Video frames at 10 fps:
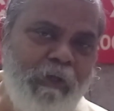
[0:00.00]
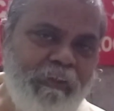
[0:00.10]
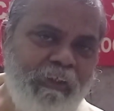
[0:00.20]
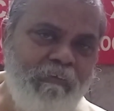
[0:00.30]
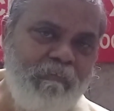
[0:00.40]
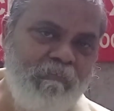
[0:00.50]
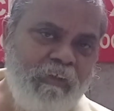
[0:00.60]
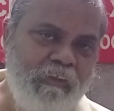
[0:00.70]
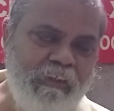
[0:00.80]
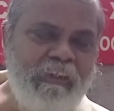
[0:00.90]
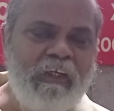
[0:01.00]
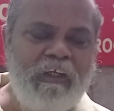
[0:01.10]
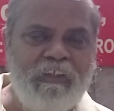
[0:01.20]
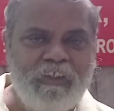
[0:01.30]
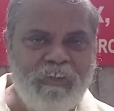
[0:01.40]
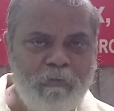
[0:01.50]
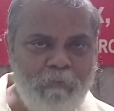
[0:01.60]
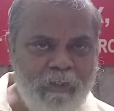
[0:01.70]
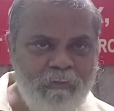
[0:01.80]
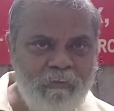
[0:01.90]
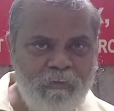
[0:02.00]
present in the conduction band,